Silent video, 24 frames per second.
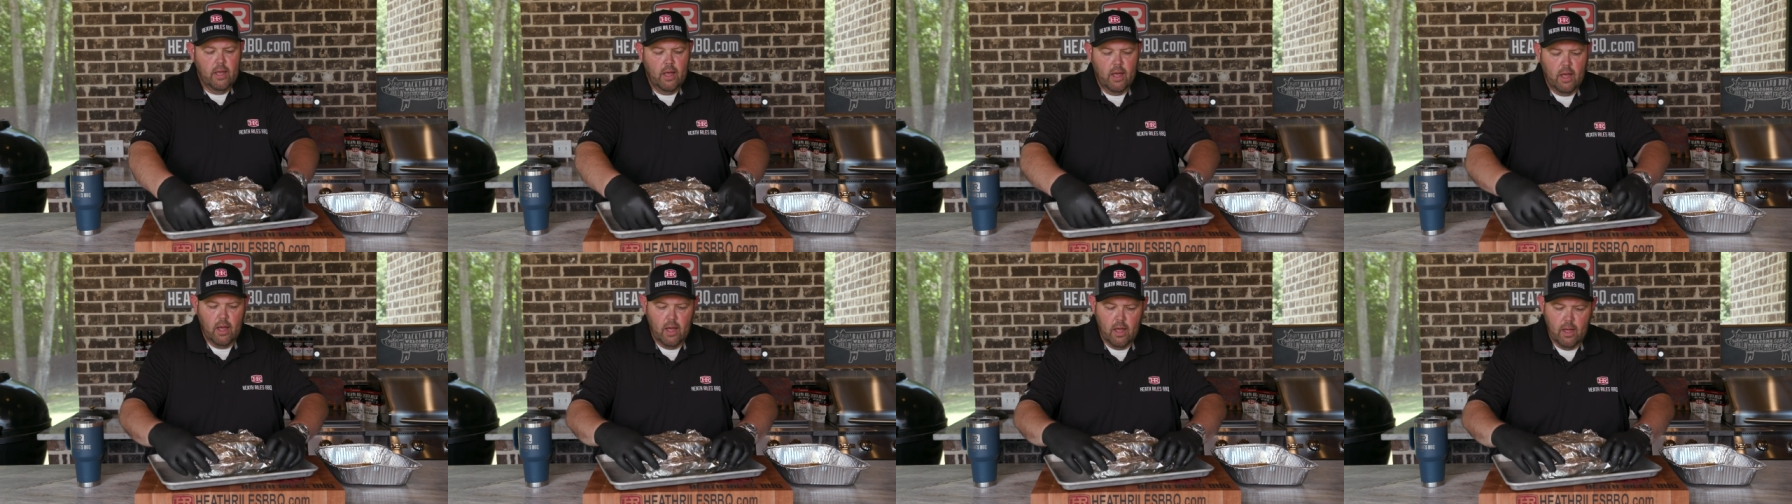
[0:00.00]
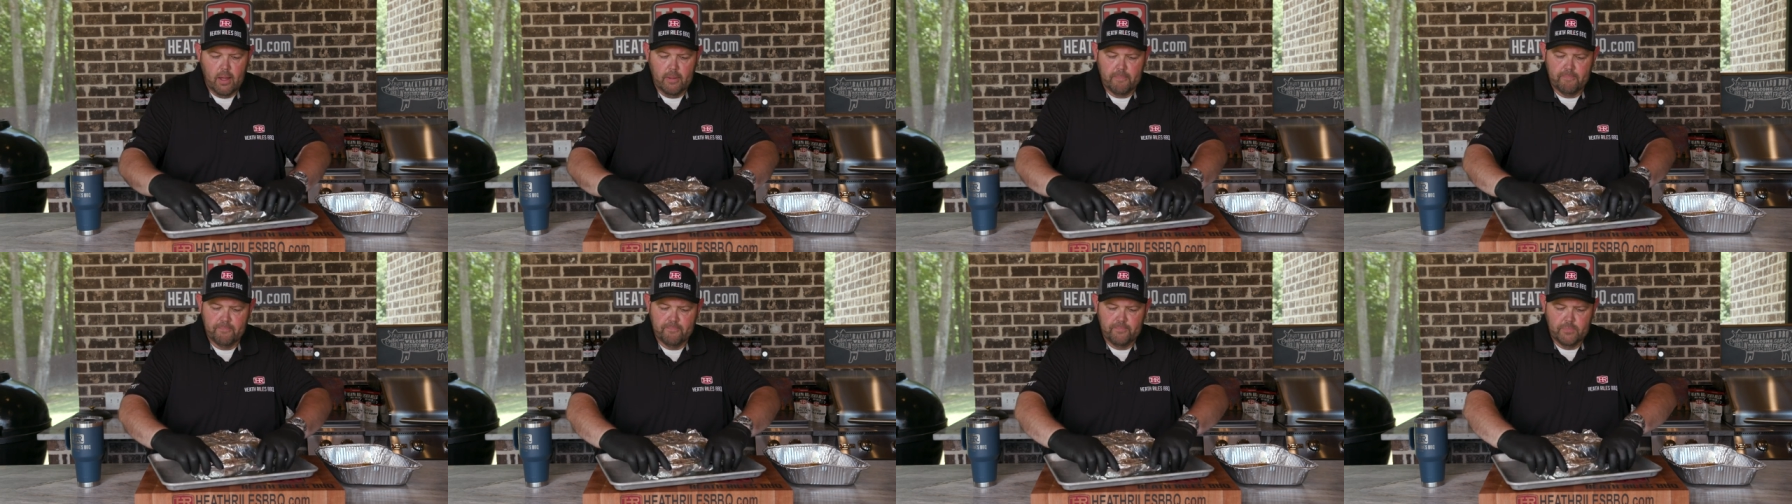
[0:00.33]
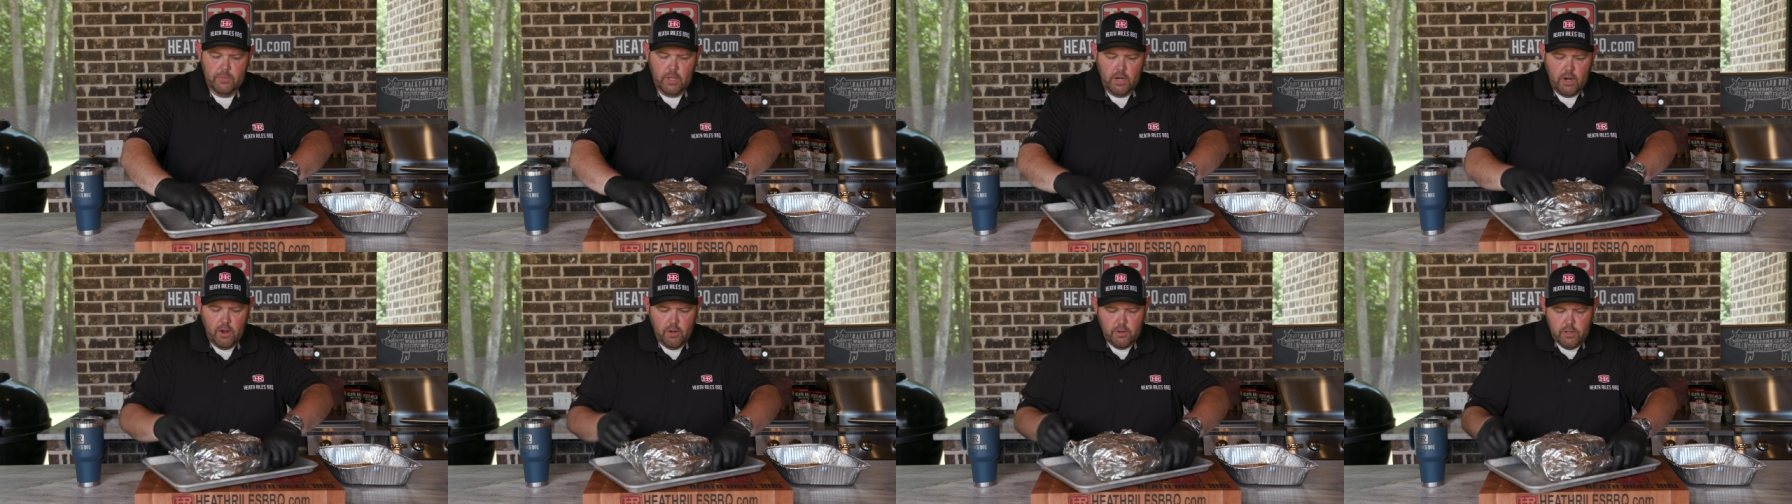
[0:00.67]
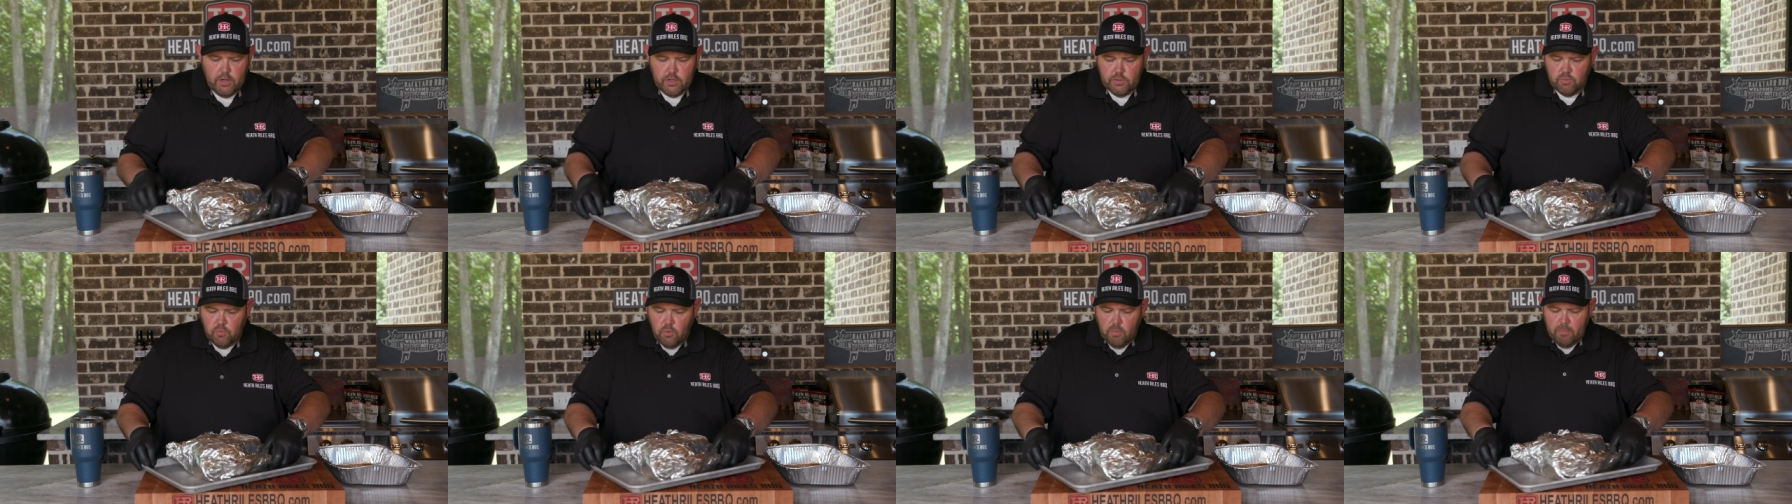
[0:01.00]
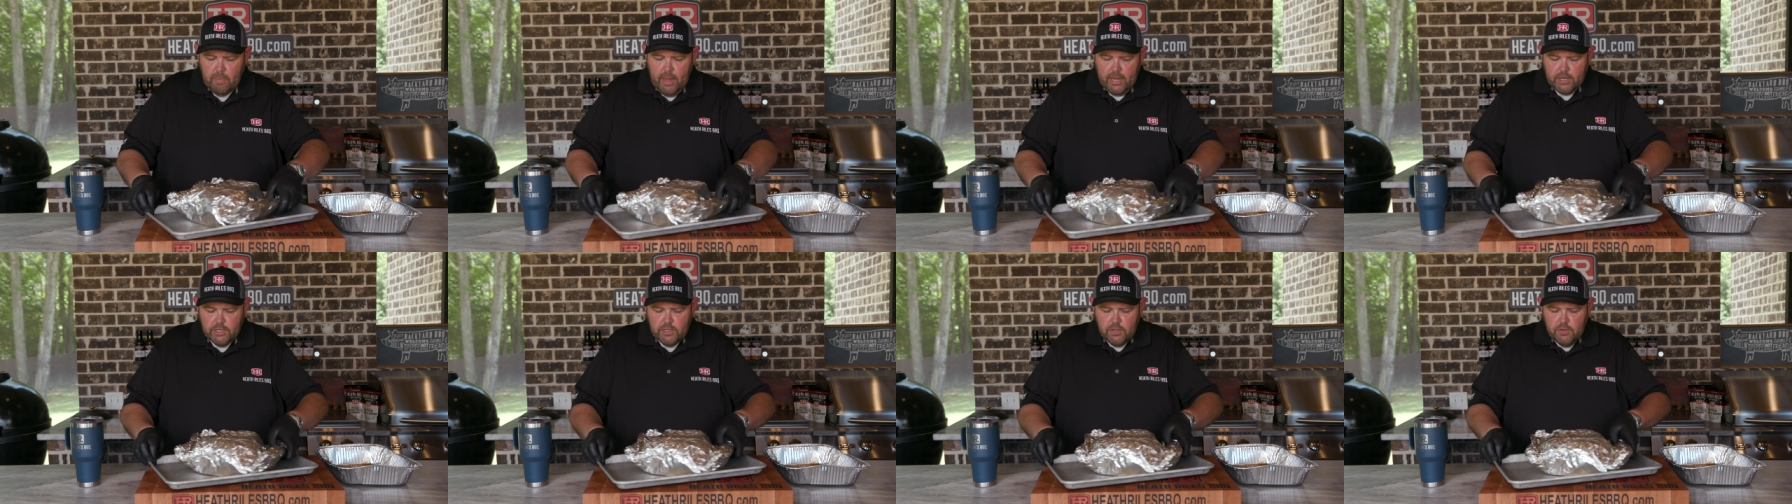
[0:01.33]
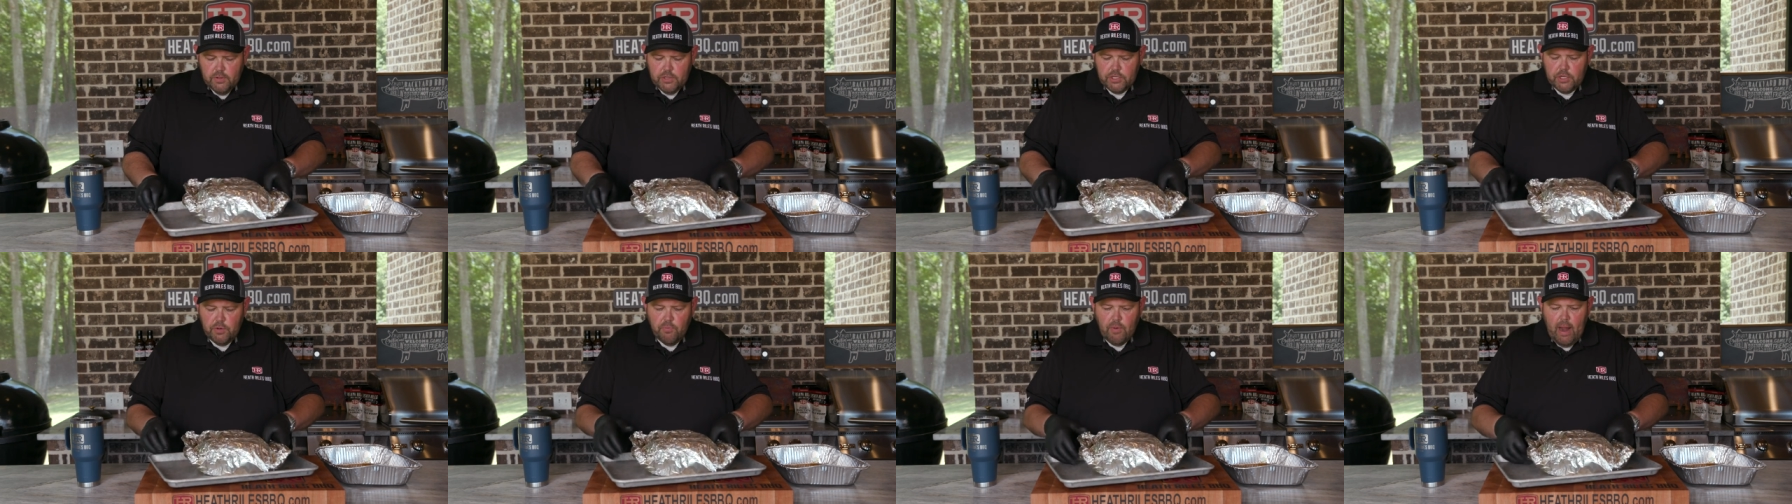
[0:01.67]
Um, you know, you just wanna make sure
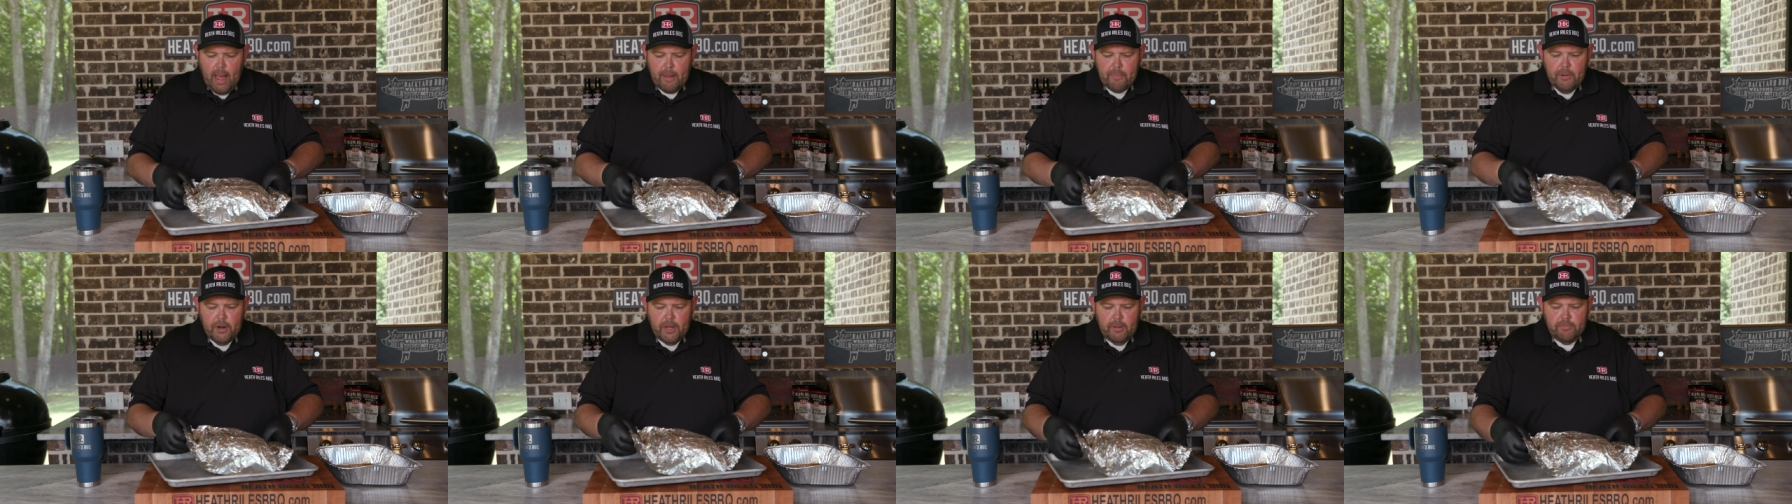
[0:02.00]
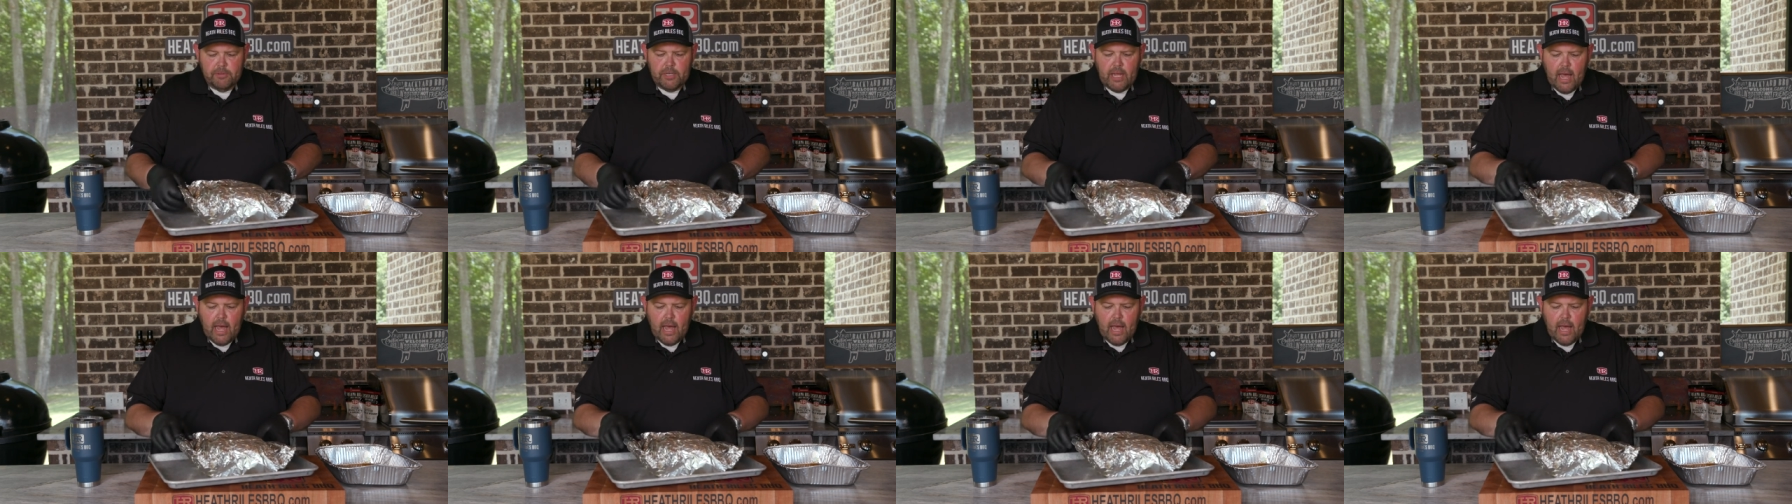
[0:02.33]
that you wrap it up